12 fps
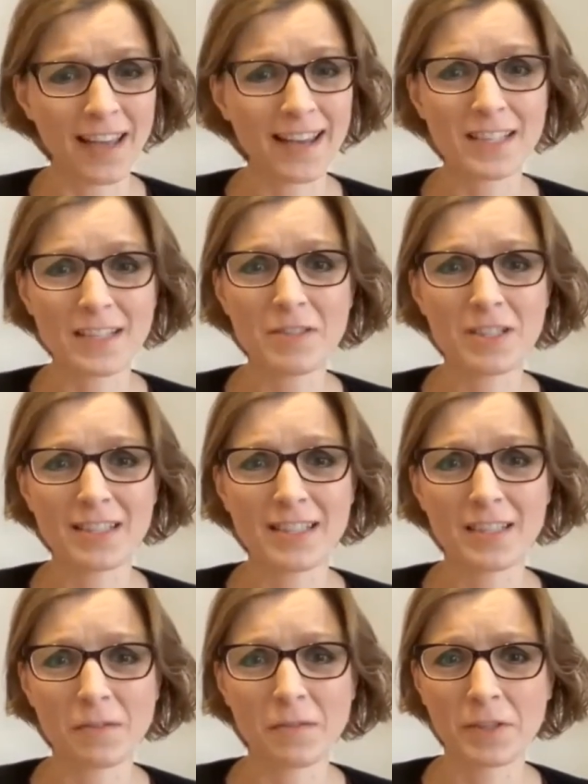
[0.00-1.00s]

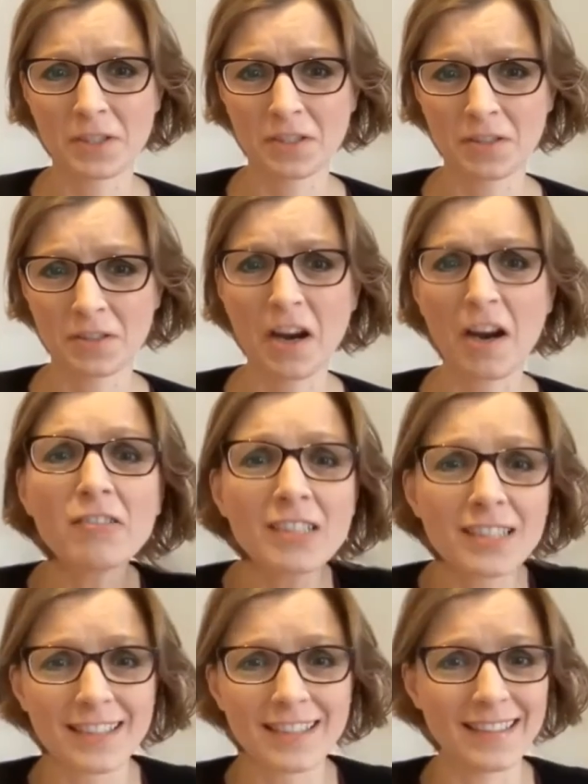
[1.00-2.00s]
activities for which
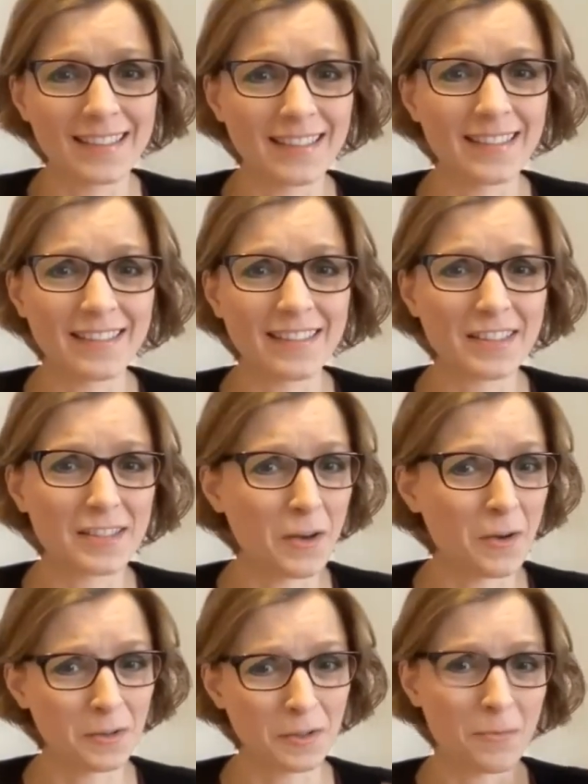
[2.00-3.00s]
currently there is
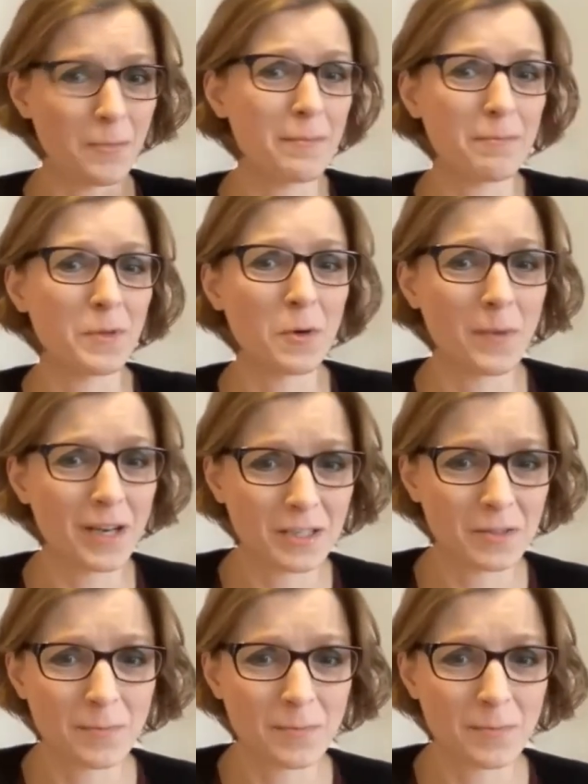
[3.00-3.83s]
no money to